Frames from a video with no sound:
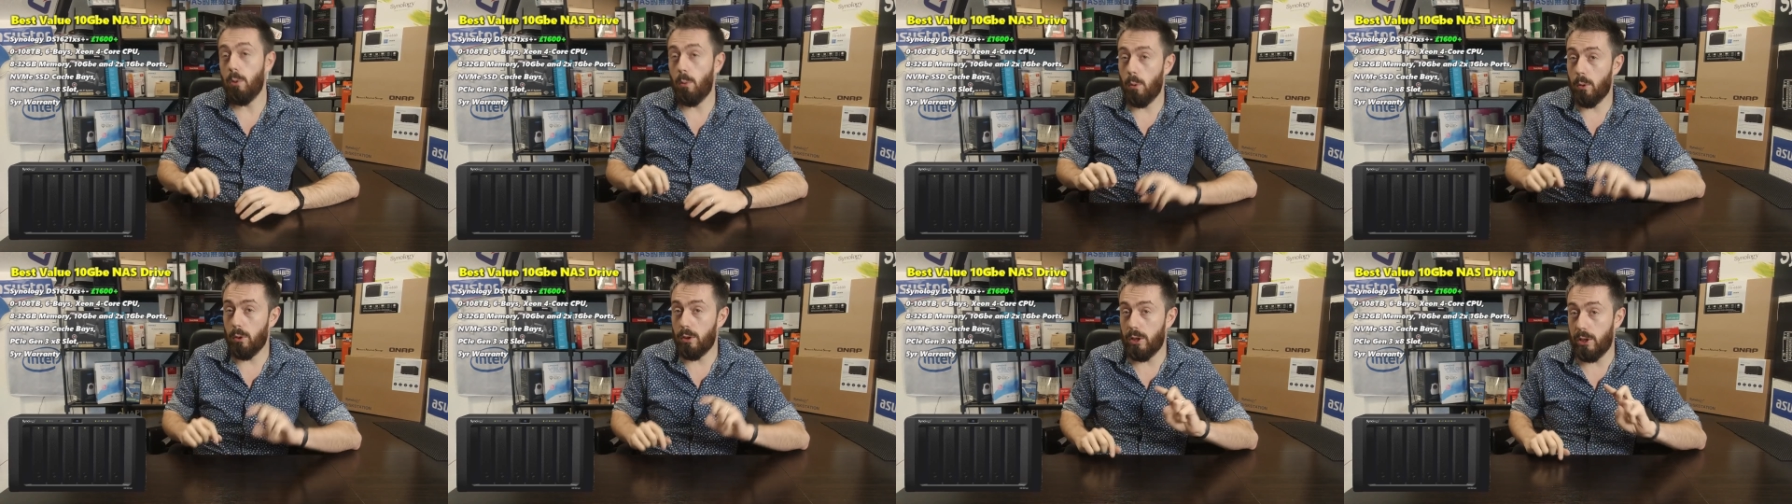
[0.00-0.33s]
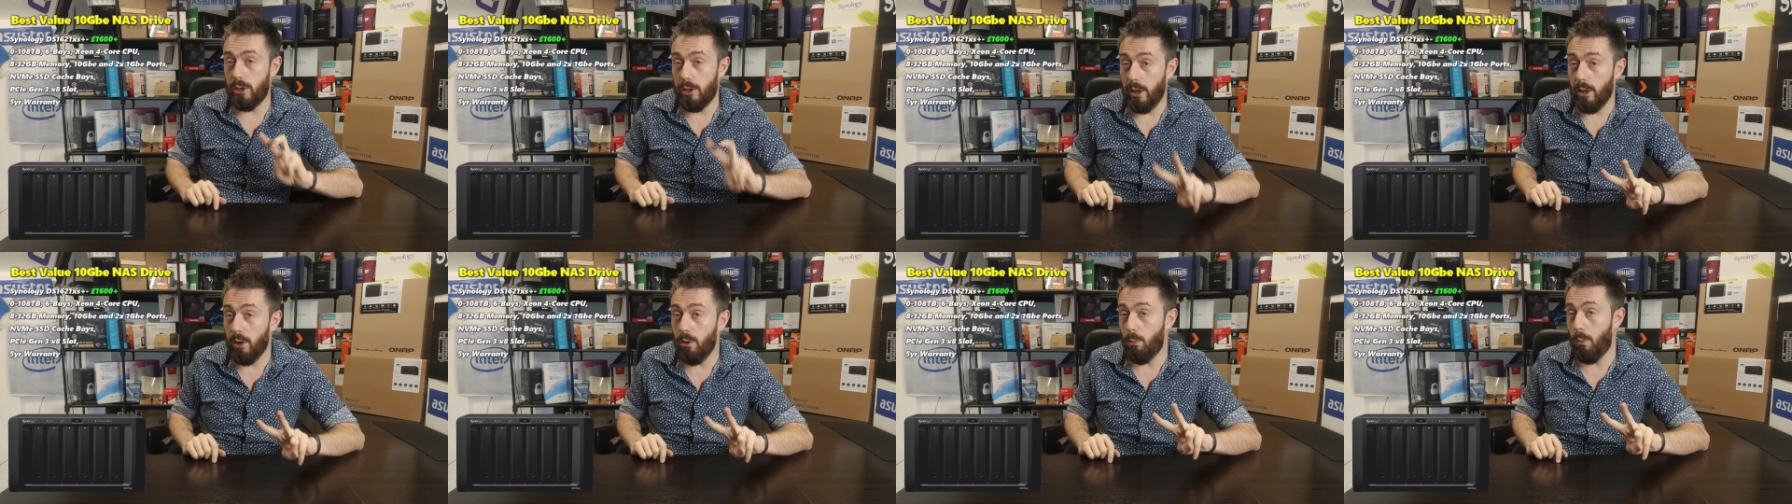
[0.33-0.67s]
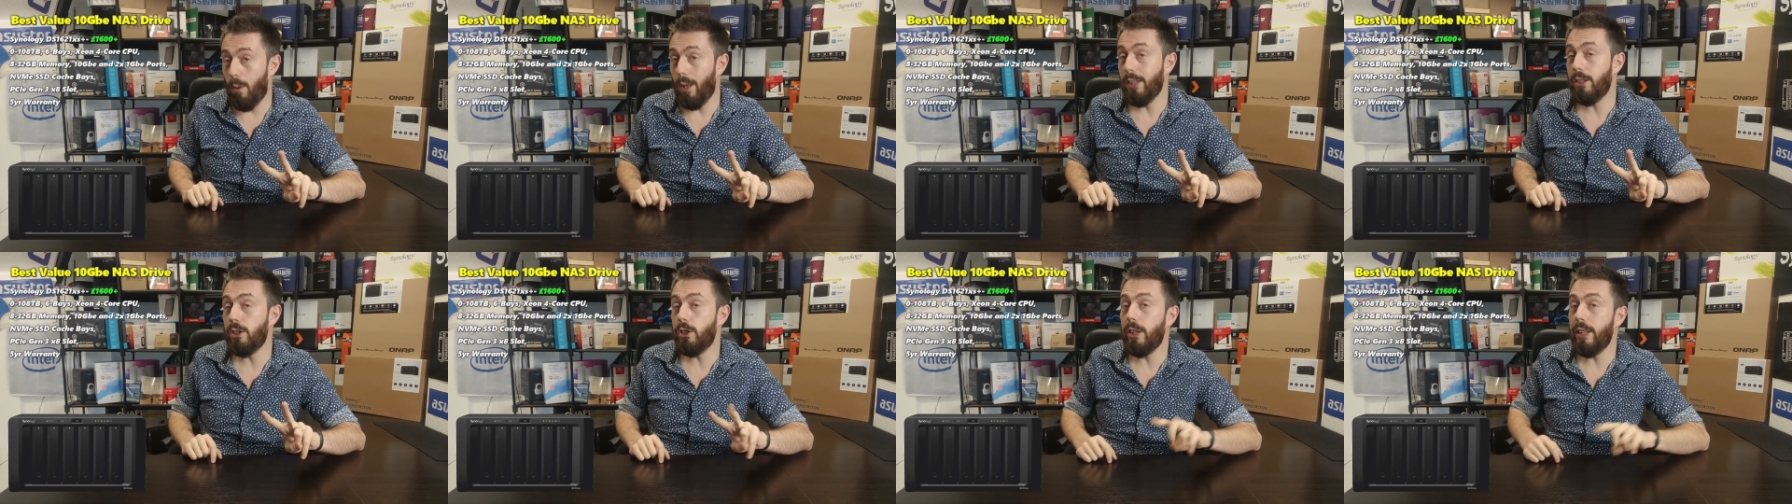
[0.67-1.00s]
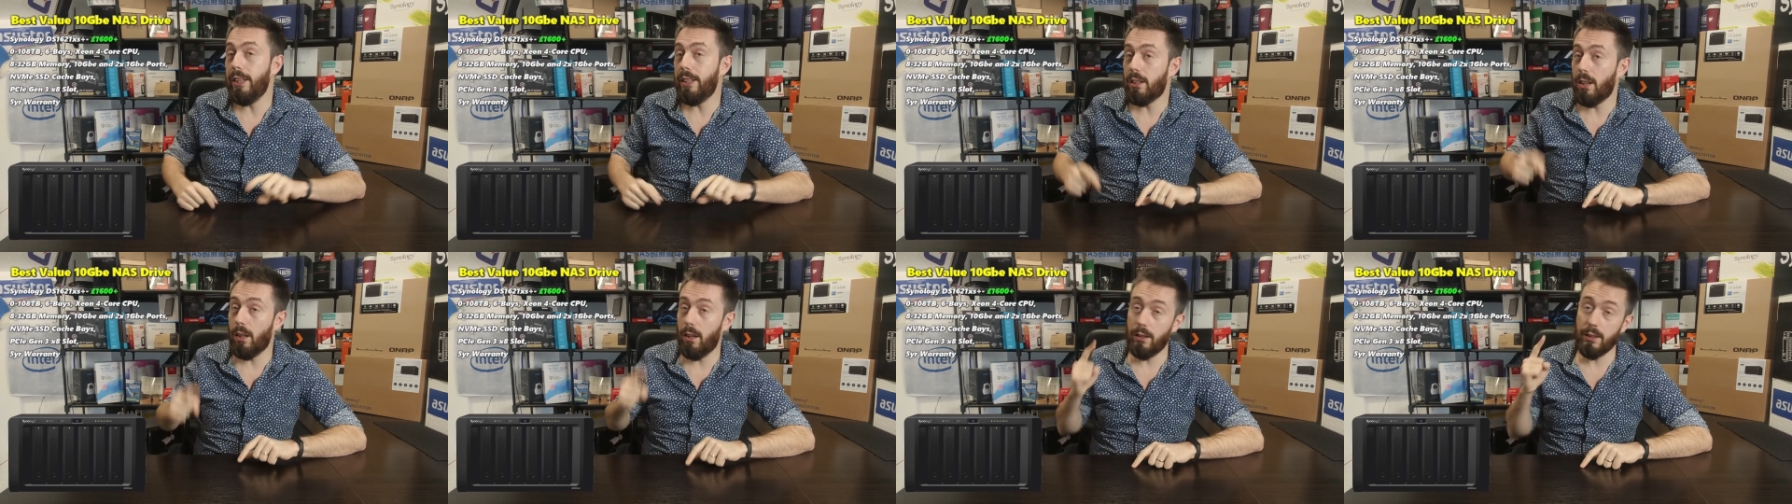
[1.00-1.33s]
towards two one
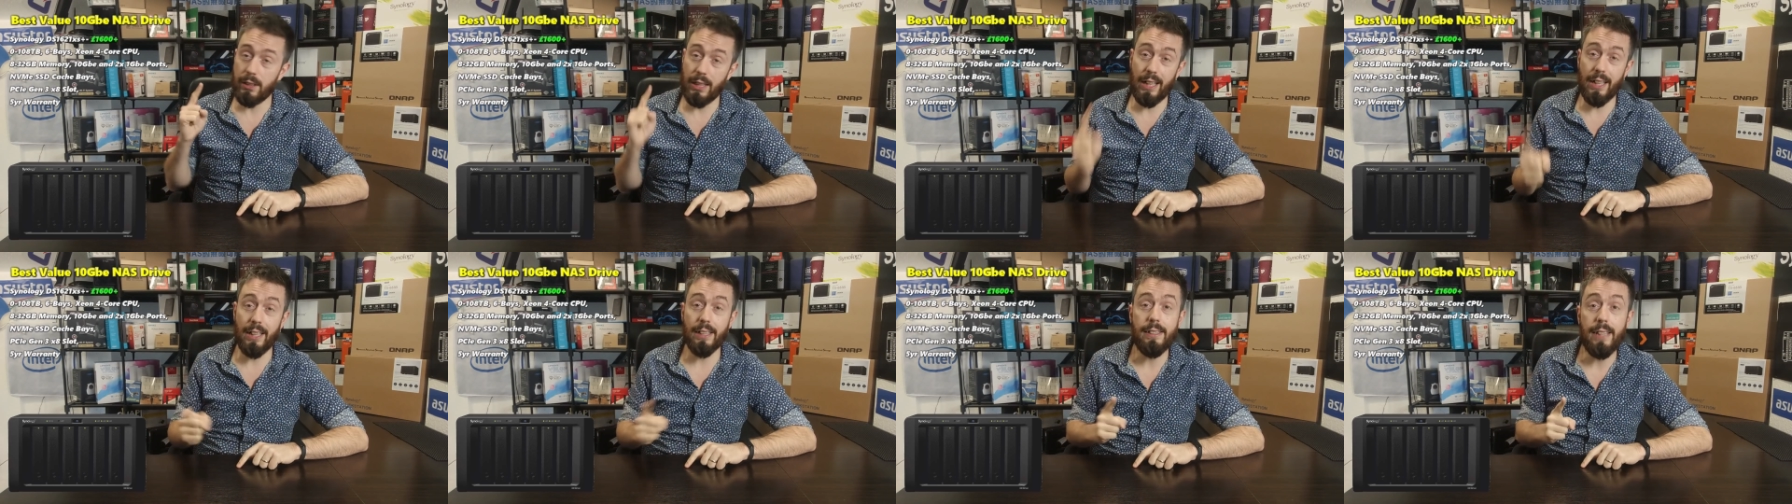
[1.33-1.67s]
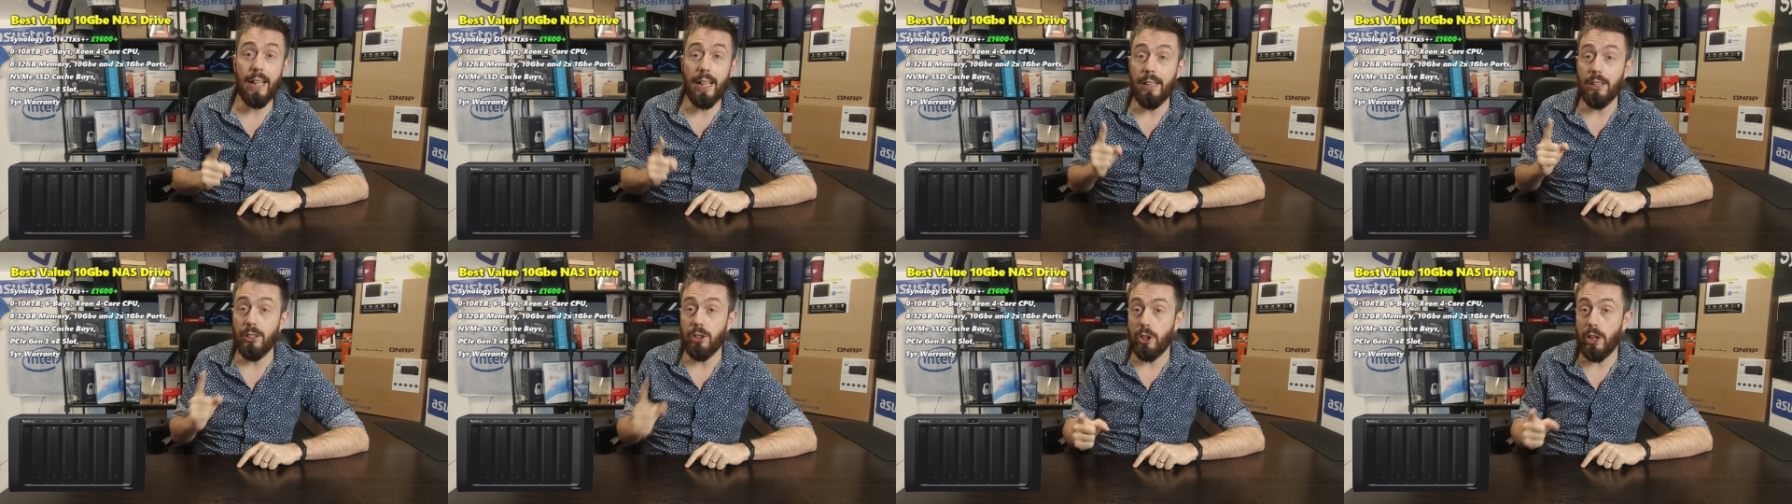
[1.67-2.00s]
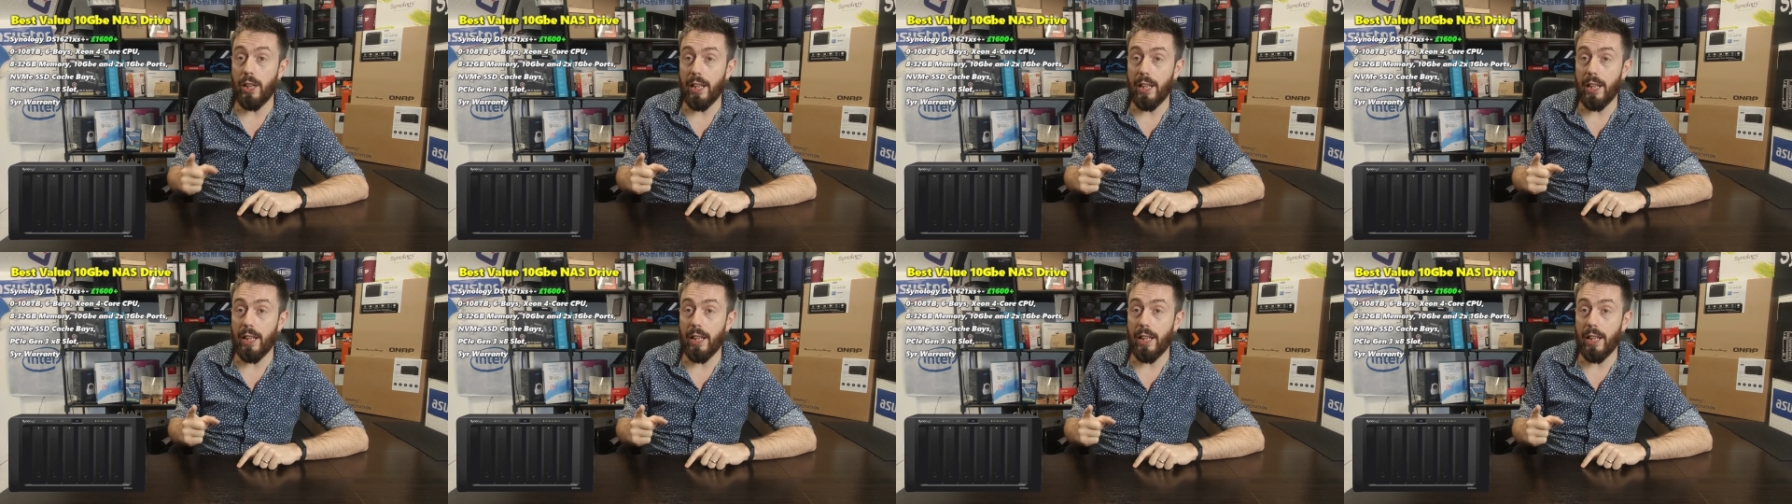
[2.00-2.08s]
G slots and a ten